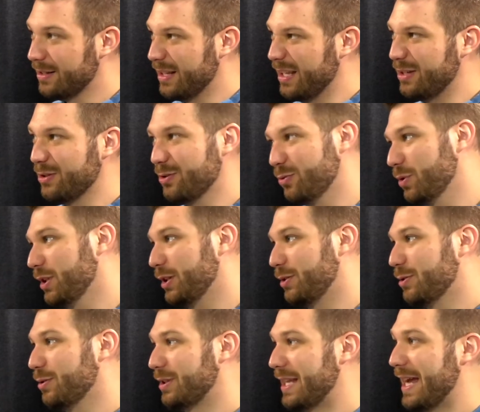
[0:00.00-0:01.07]
they do really
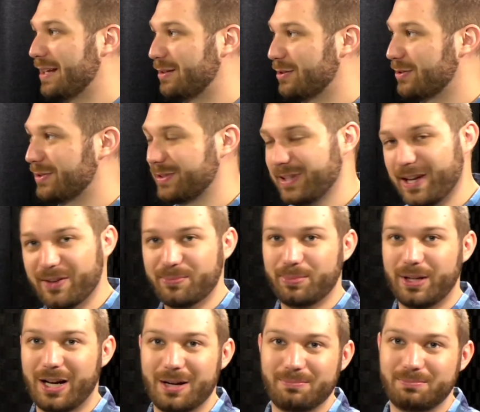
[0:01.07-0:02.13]
cool tactical stuff,
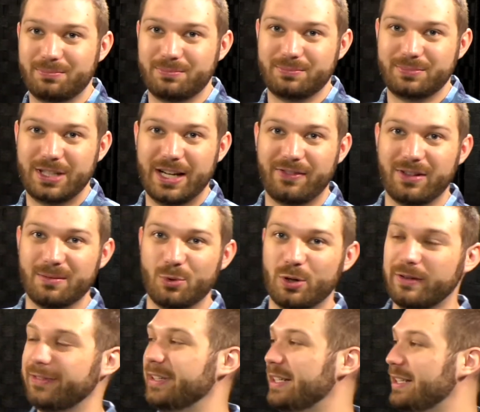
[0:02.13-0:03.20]
but I'm definitely more
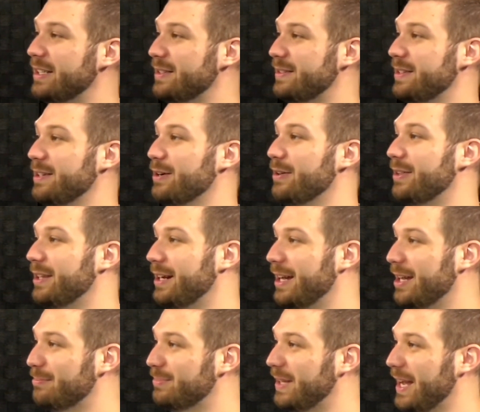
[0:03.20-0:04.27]
of an EDCer than I
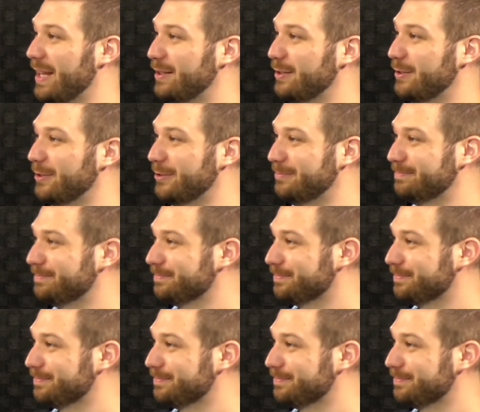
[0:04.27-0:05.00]
am tactical.